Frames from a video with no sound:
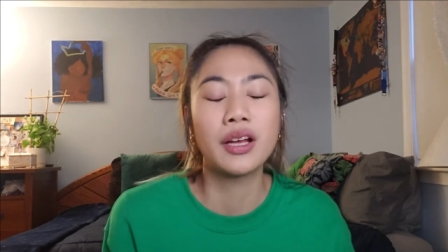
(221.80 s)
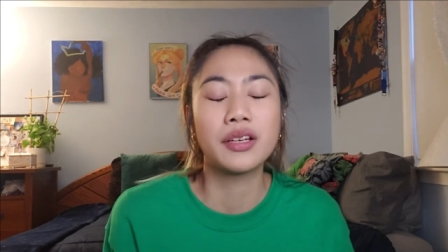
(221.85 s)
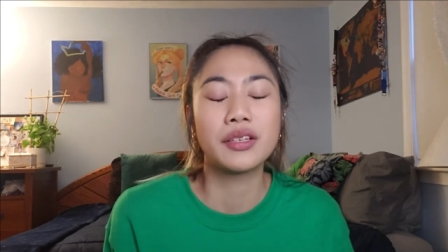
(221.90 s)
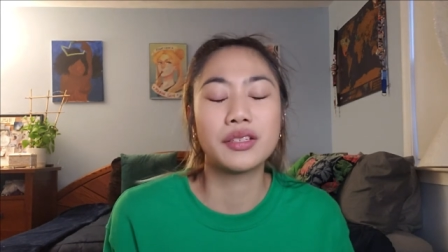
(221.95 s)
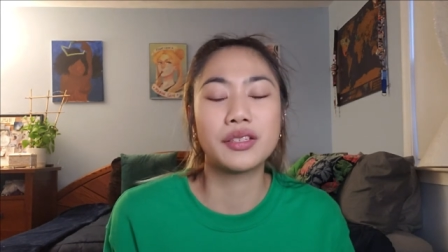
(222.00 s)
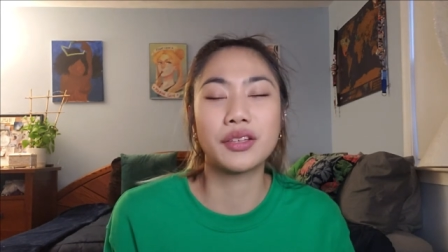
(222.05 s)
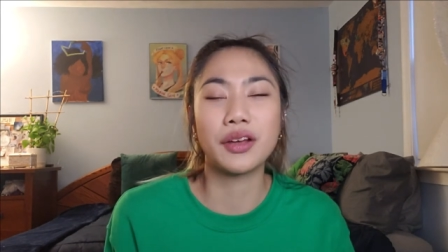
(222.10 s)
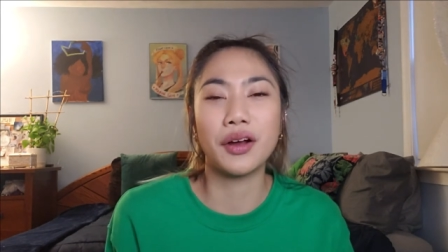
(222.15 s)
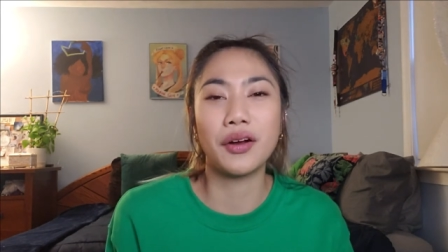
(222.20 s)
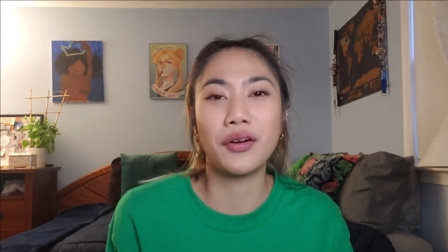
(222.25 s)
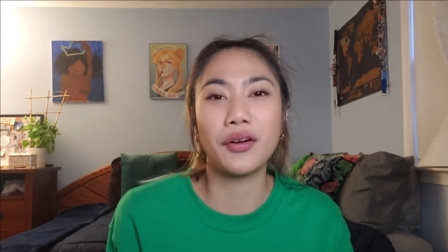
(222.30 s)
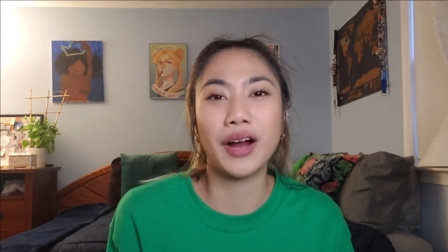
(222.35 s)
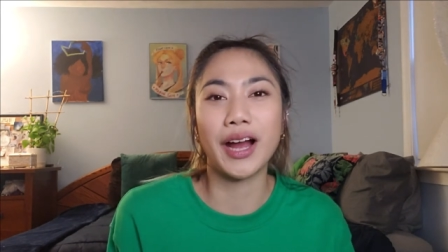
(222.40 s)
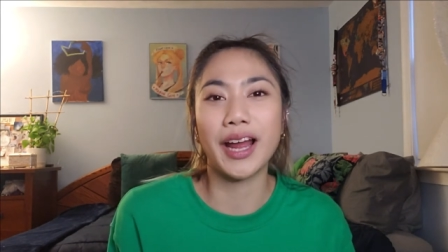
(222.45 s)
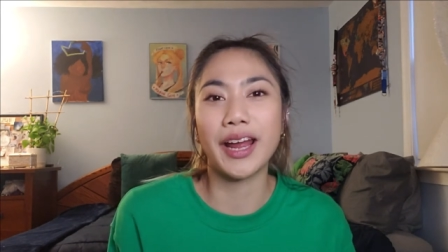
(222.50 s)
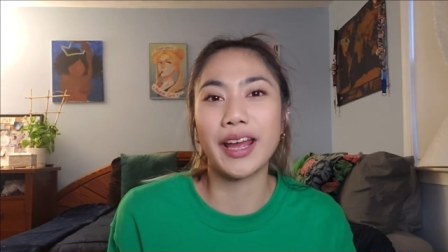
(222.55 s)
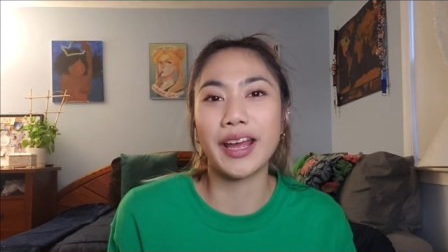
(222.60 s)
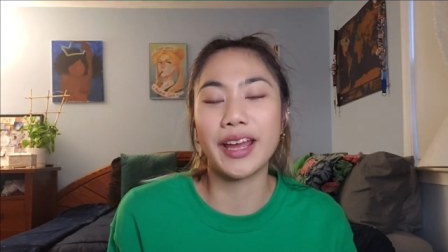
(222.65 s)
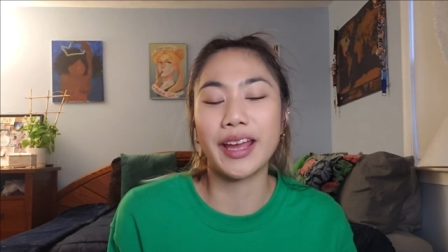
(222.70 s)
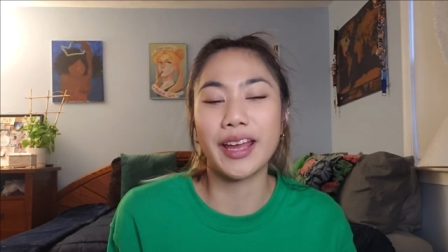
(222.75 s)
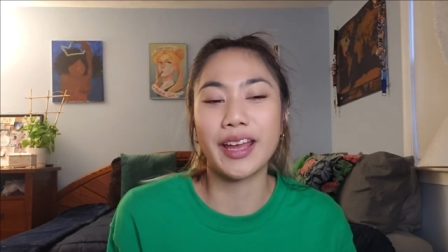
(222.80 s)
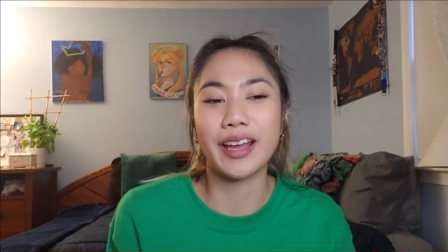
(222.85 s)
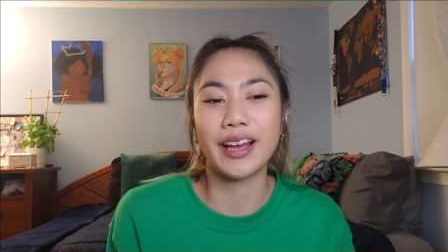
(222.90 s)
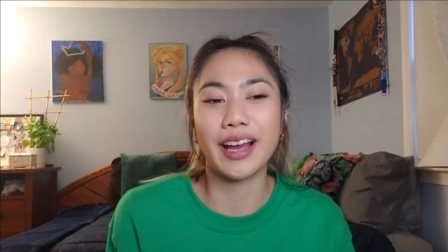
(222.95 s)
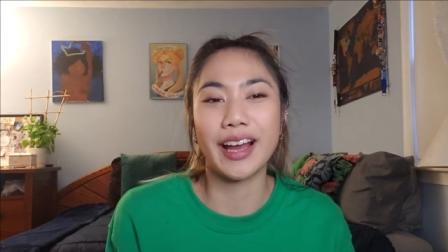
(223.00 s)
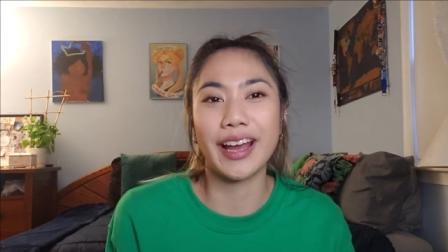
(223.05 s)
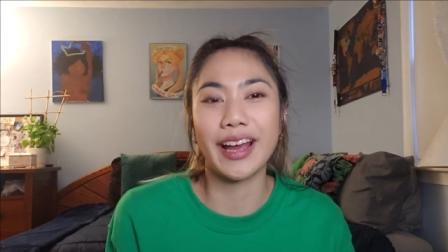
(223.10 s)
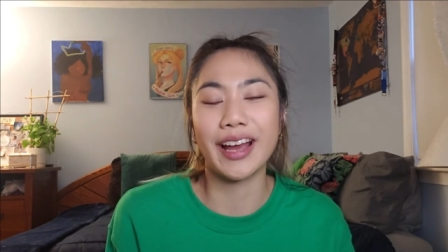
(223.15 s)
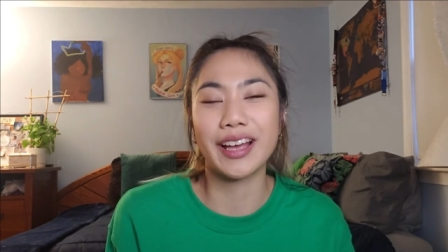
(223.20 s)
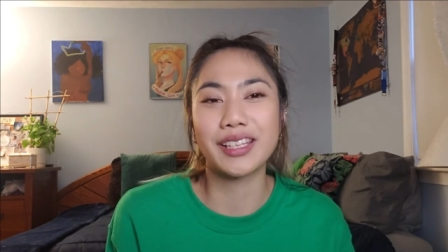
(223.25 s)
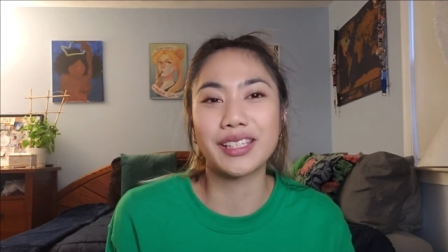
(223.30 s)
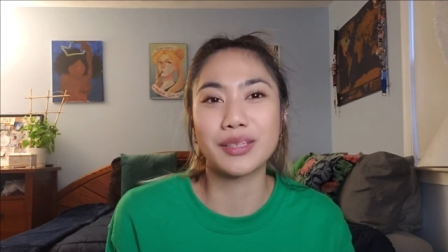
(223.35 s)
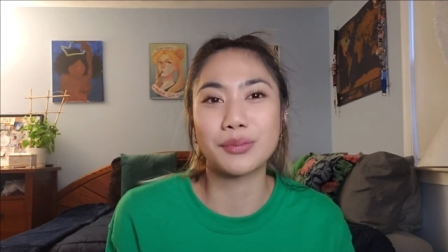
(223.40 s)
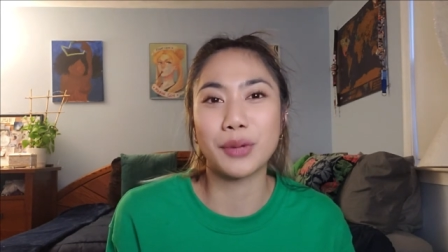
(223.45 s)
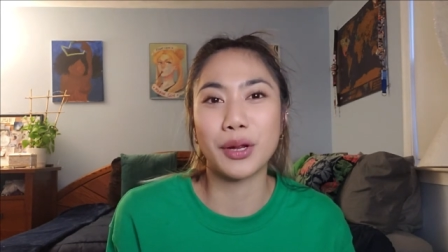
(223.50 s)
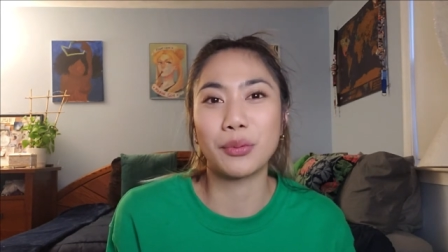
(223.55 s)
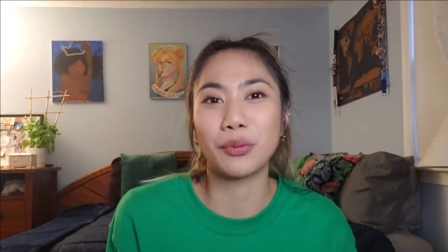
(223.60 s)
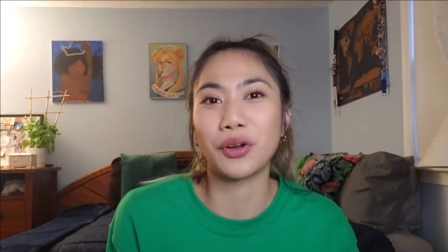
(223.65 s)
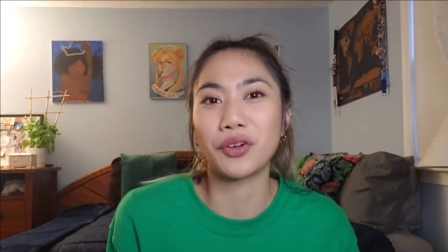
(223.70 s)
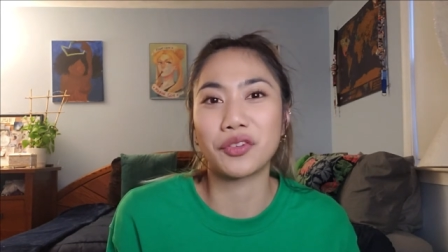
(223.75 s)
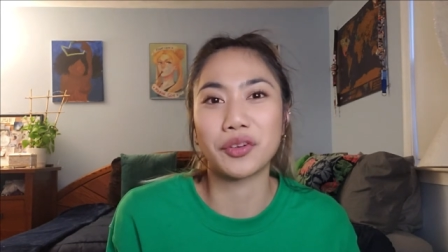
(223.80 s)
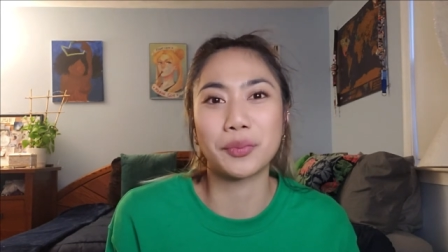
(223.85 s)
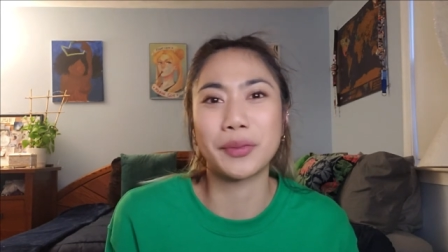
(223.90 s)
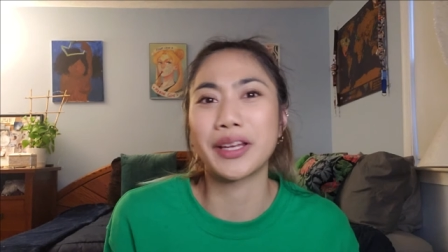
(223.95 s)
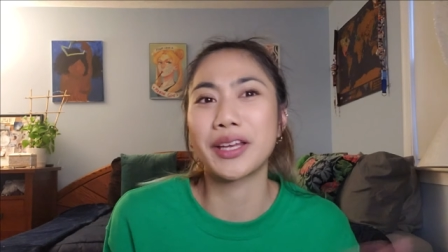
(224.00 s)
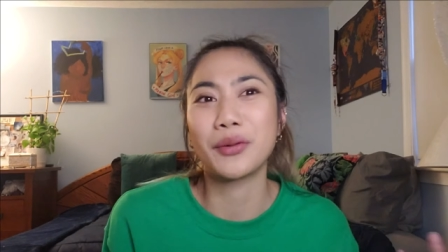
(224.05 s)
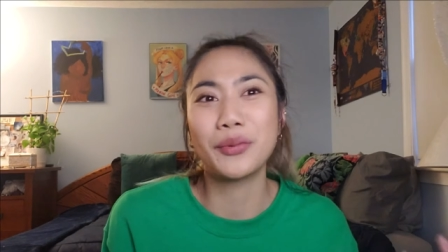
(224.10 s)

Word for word: So I I asked my boyfriend, I'm like,